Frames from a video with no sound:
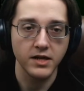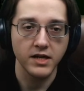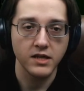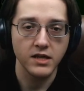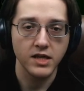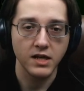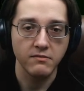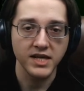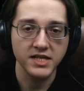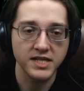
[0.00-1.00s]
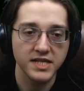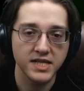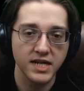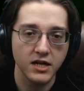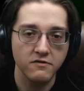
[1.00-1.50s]
in the
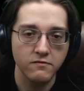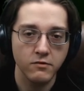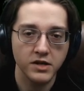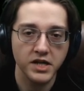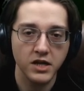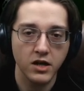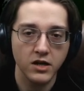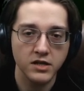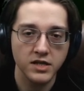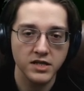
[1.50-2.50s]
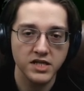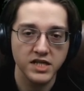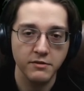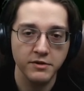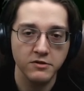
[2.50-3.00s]
midst of working on
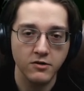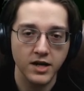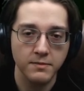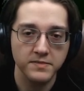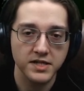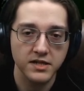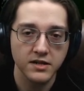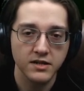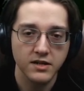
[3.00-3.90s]
cereal crops.